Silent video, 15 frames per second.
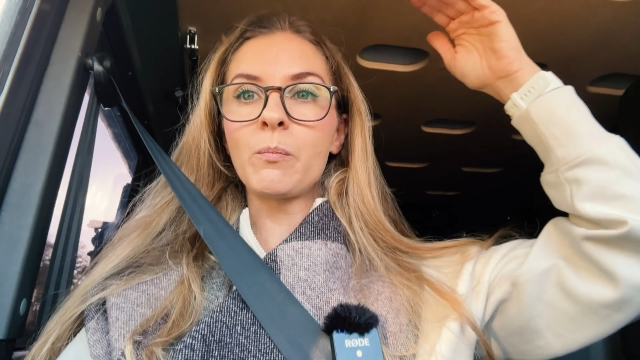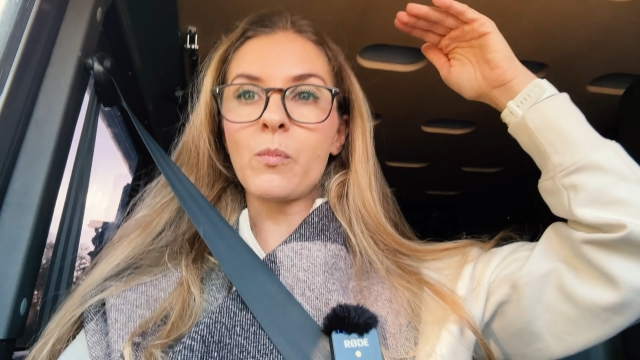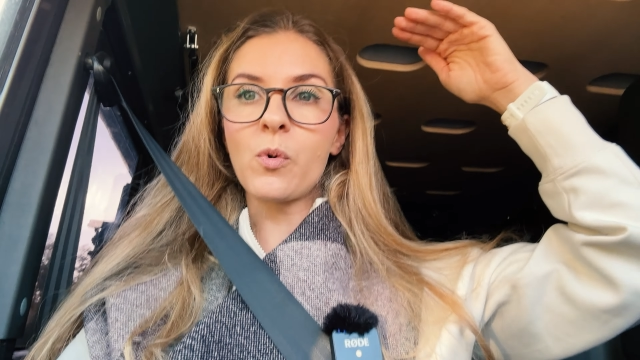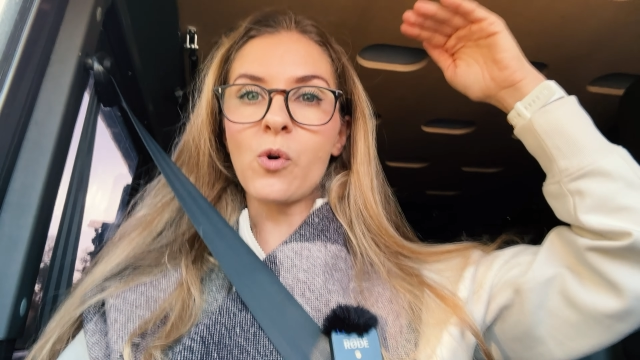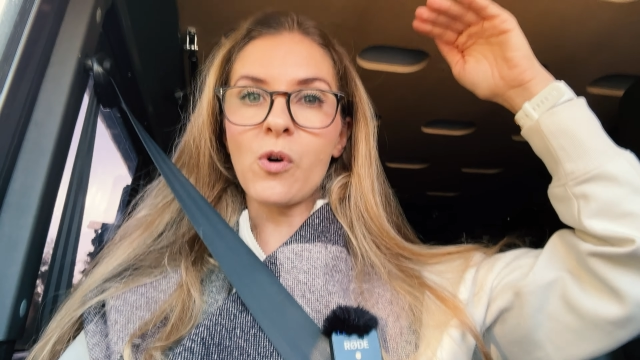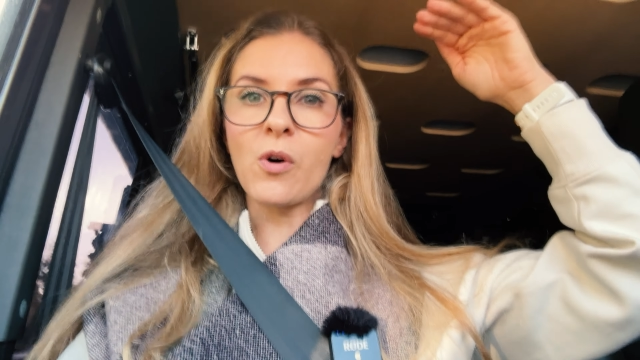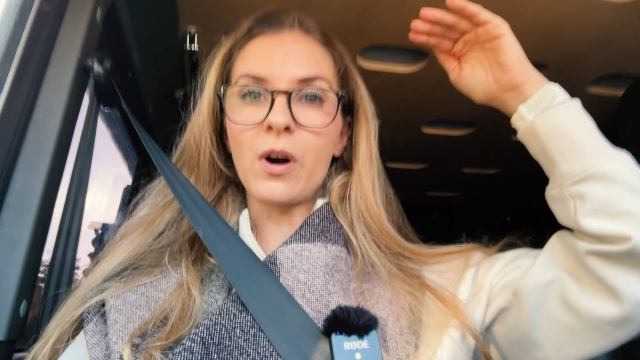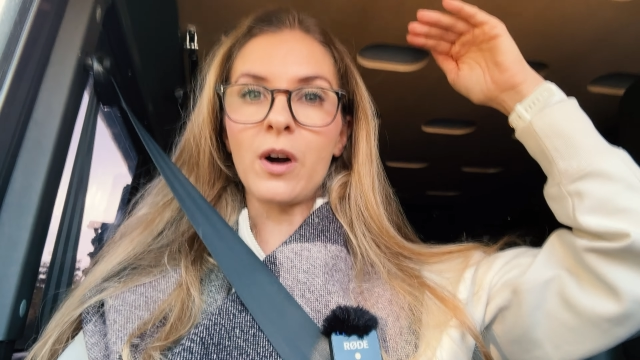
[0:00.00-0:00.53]

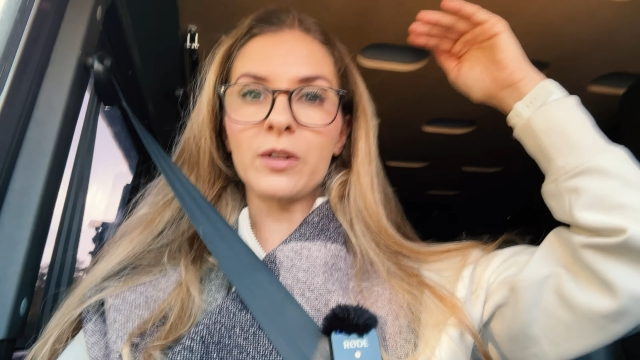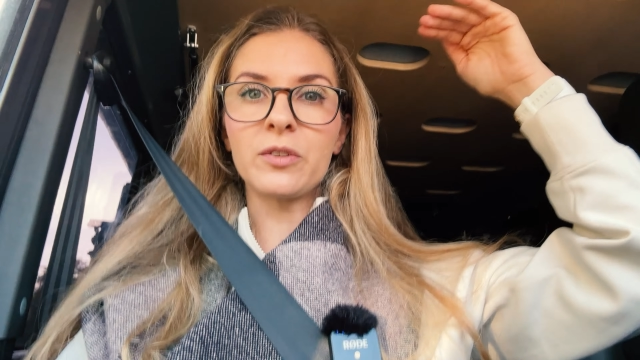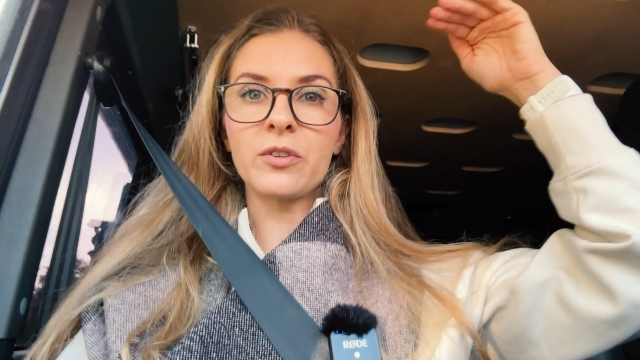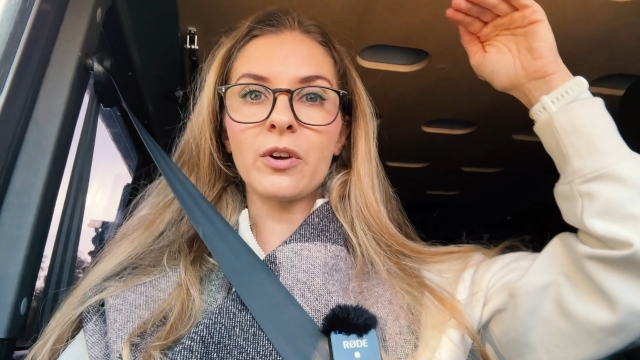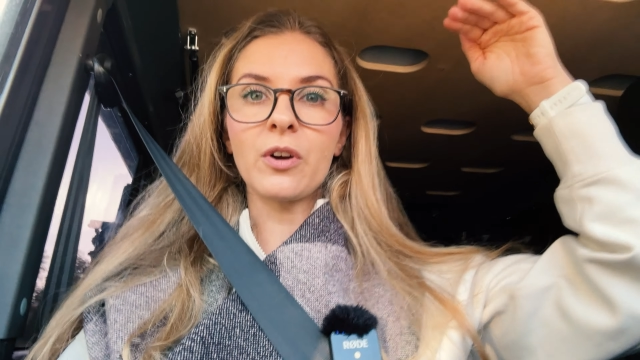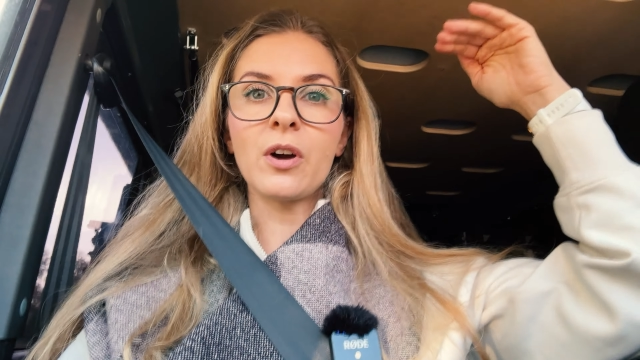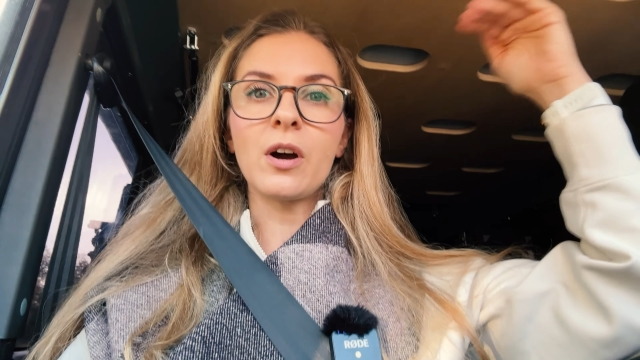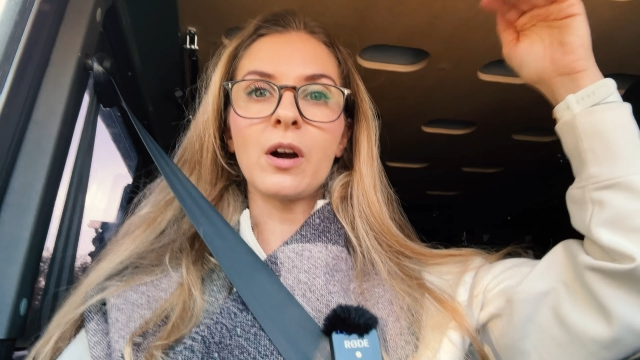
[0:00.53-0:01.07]
more on
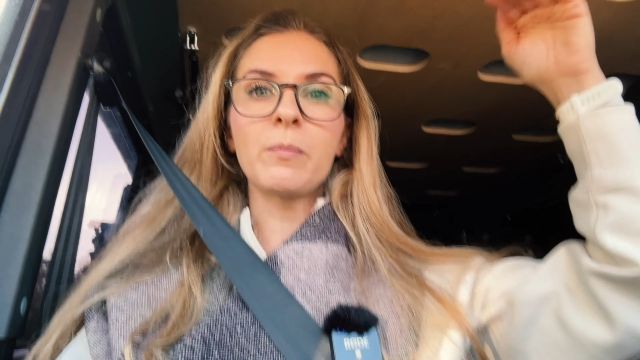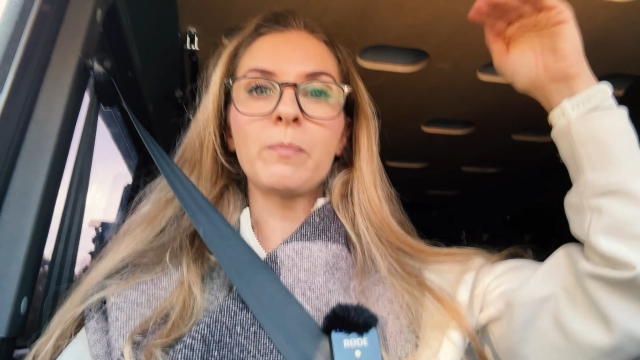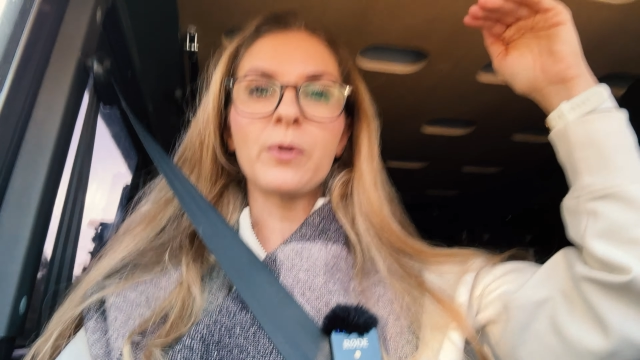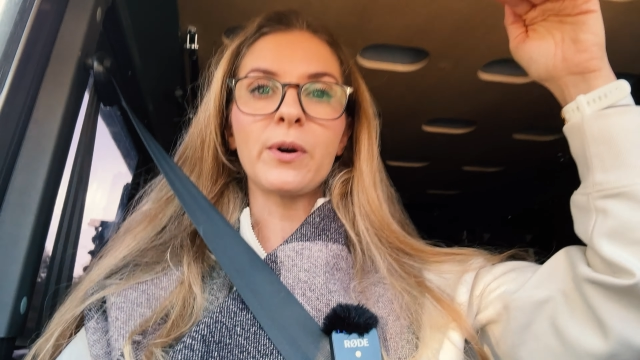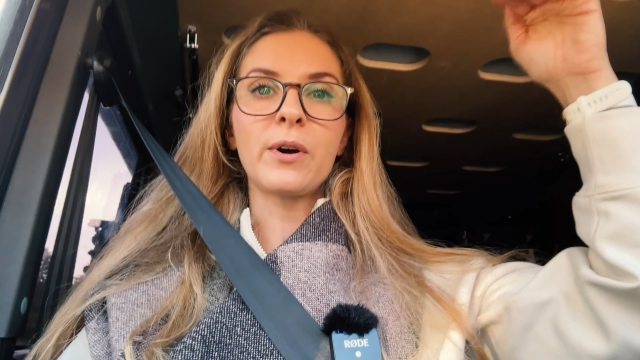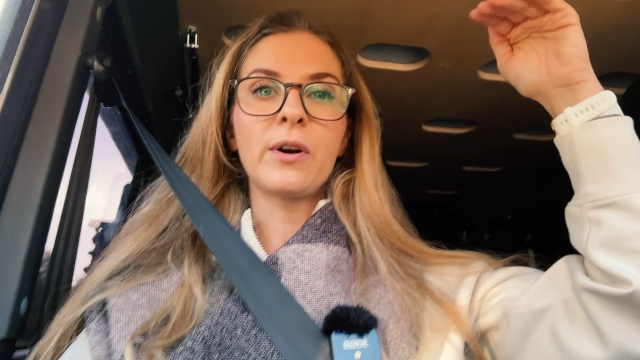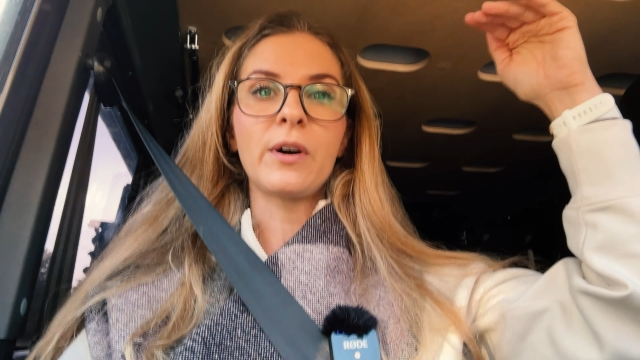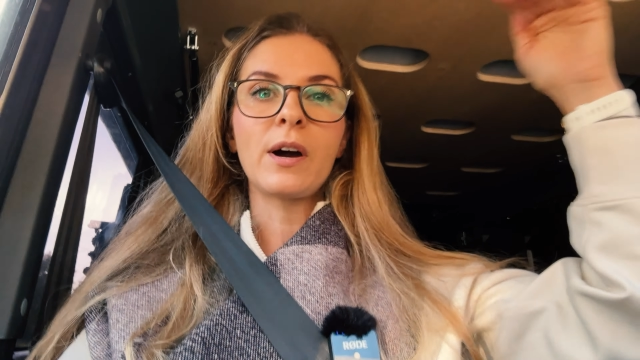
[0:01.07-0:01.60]
the
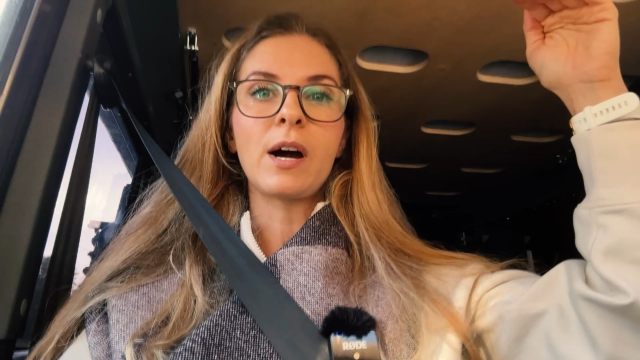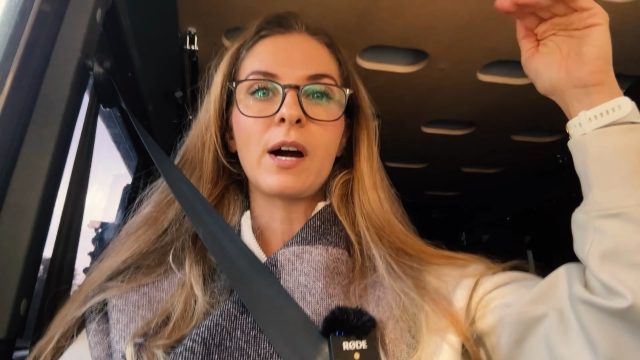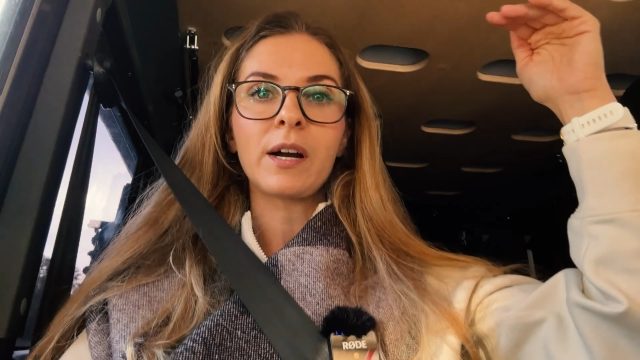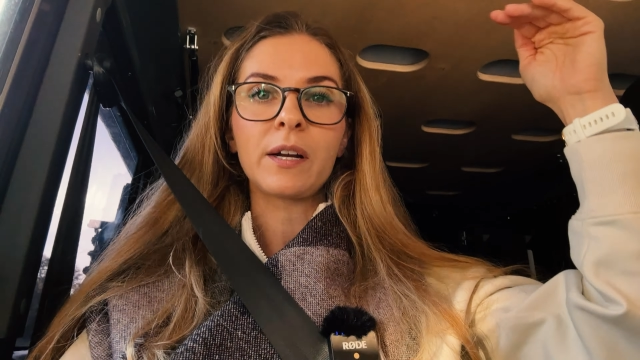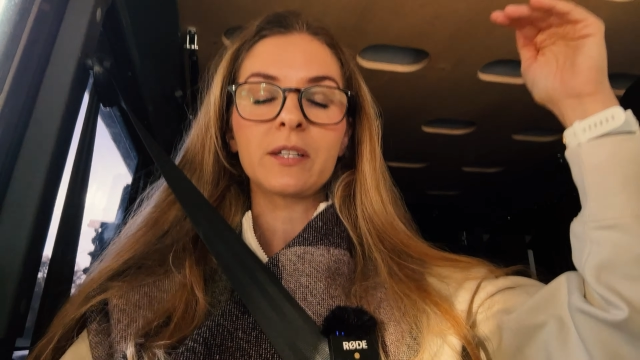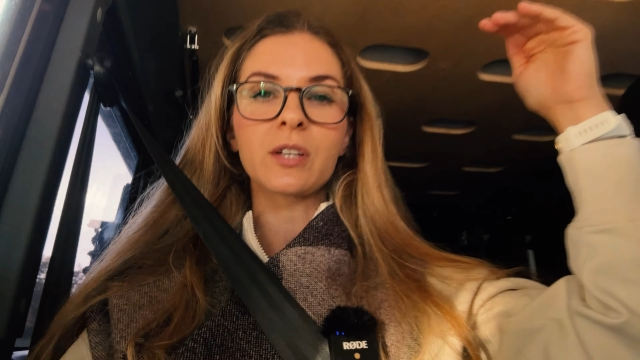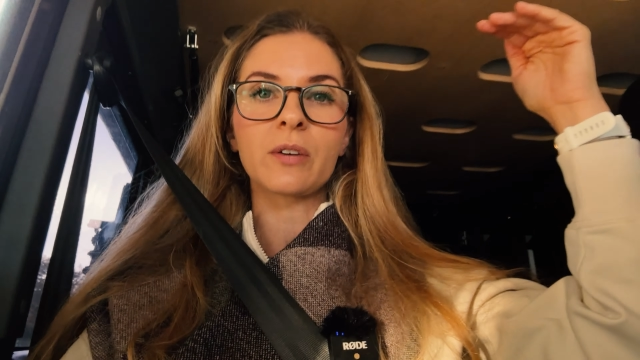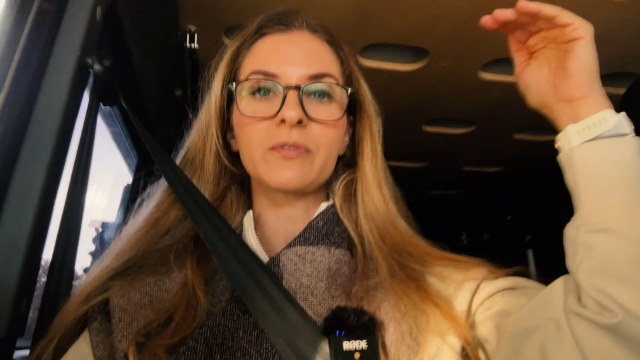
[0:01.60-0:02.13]
upper
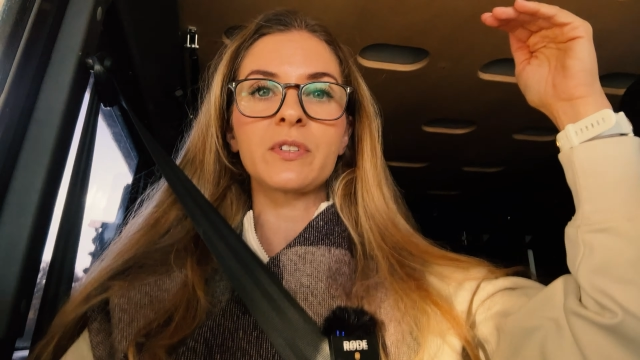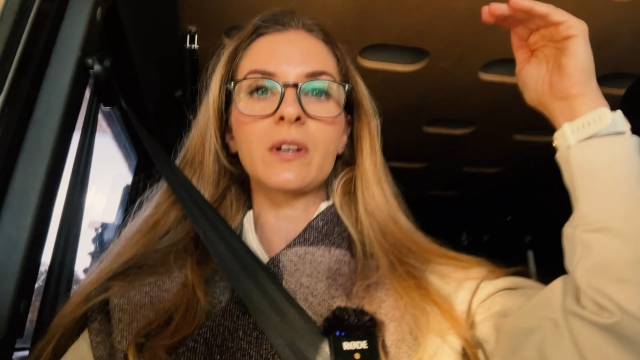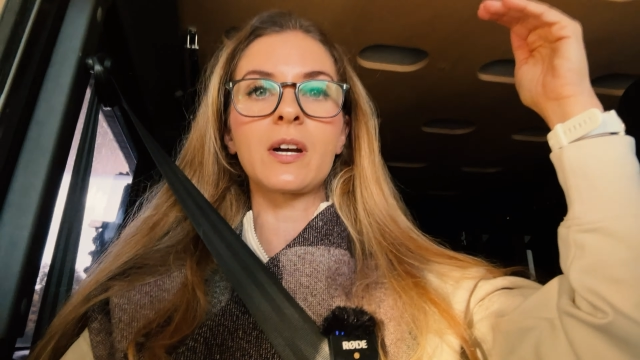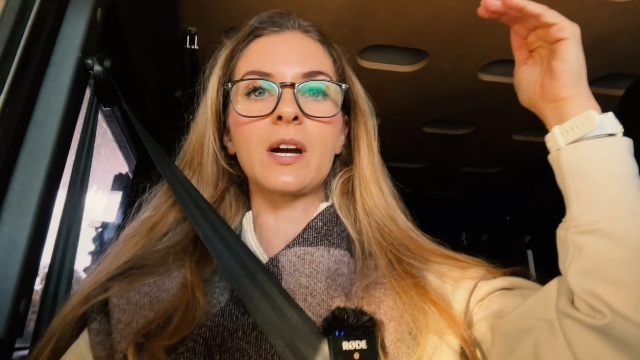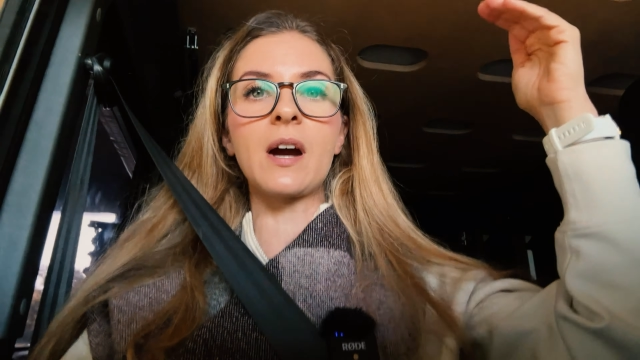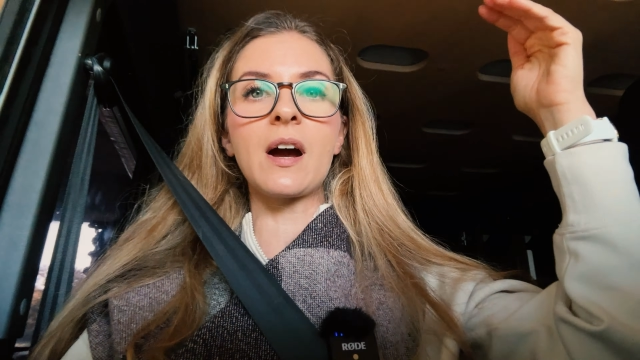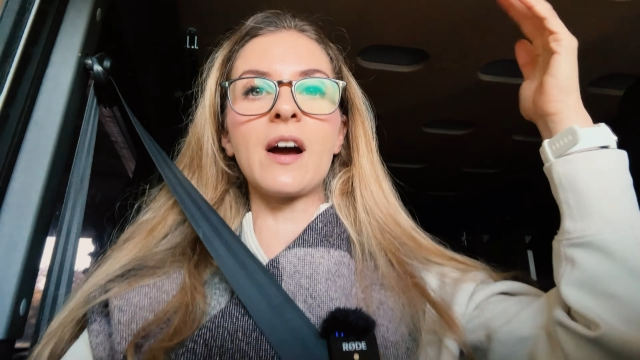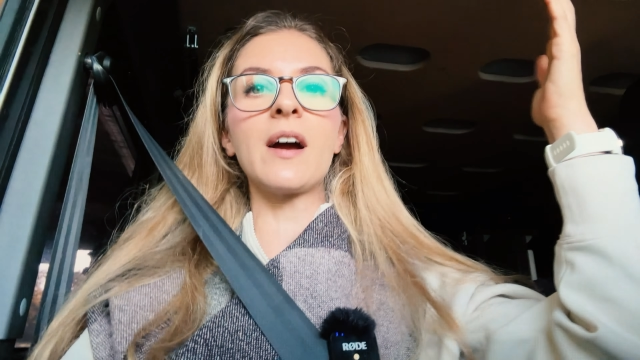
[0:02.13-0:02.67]
height of the
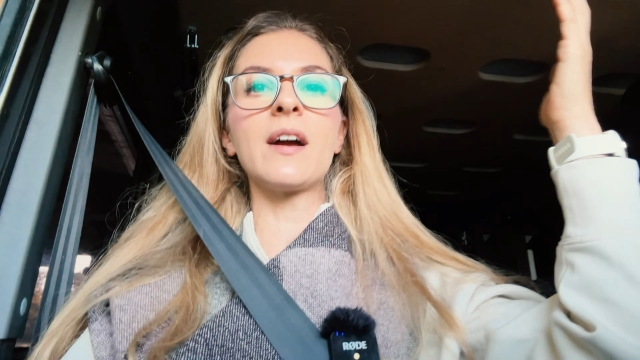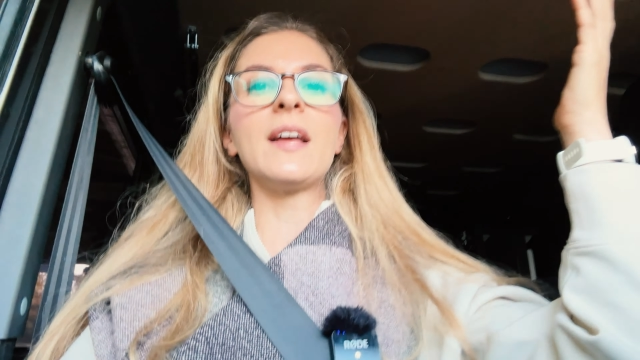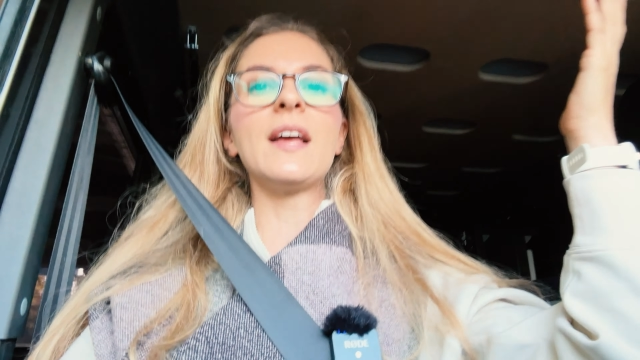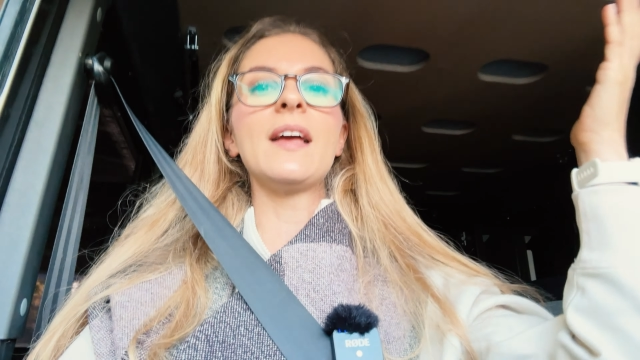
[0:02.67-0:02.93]
car,